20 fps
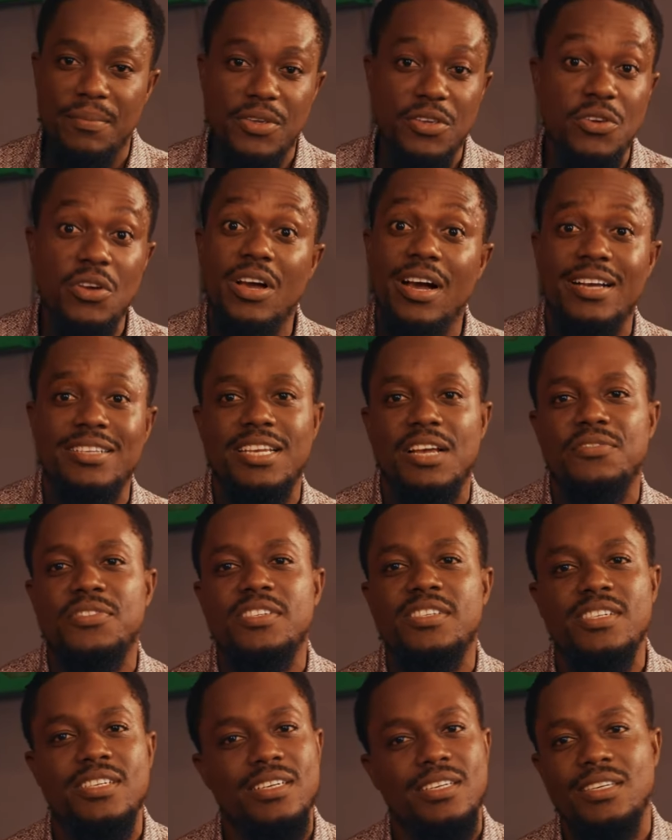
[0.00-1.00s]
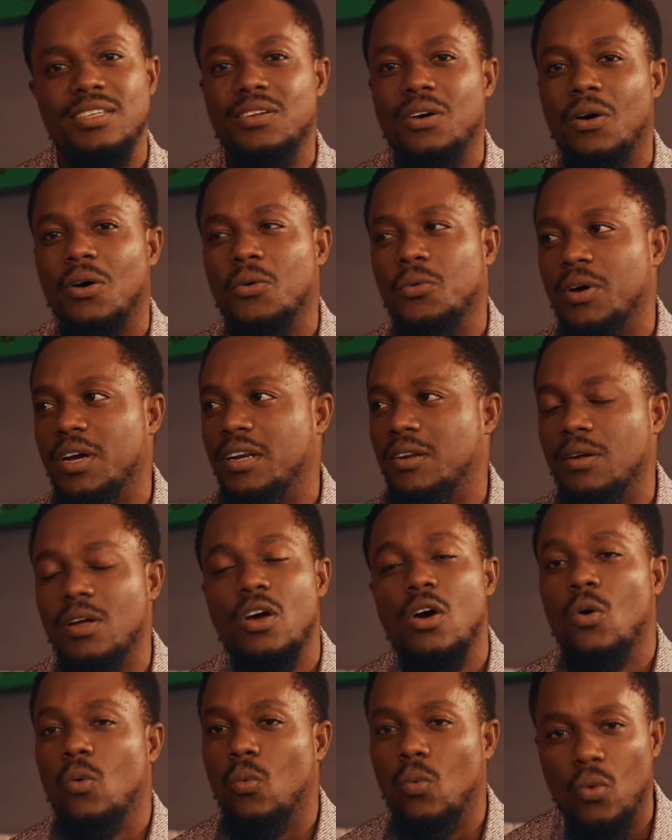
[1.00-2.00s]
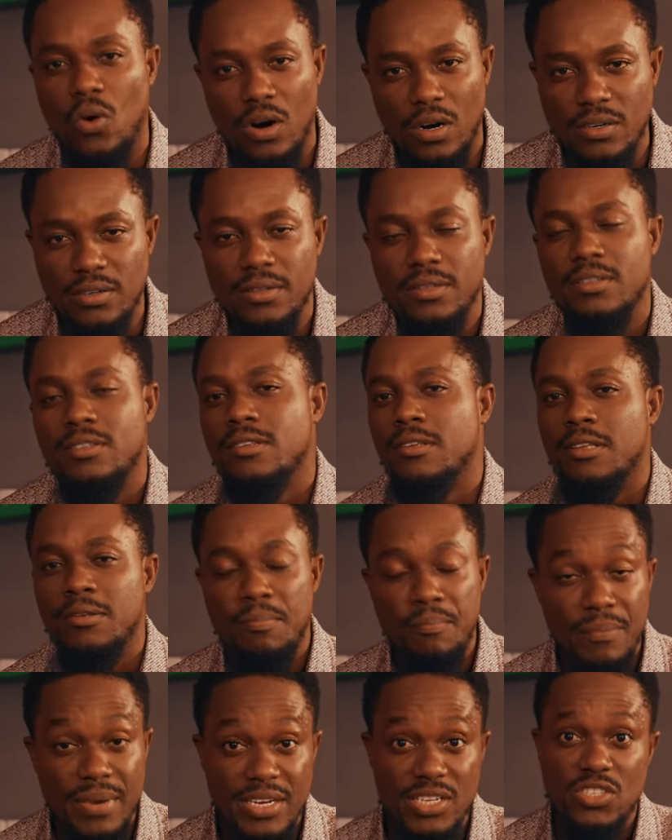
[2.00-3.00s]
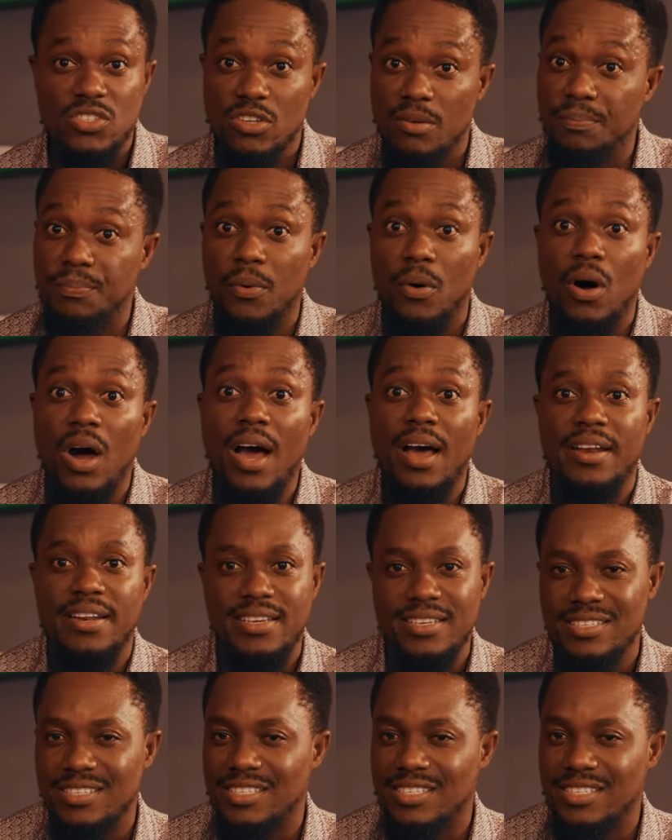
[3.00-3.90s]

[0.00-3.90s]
I mean, you guys have seen it already. Yeah. What Minister Paul Hardy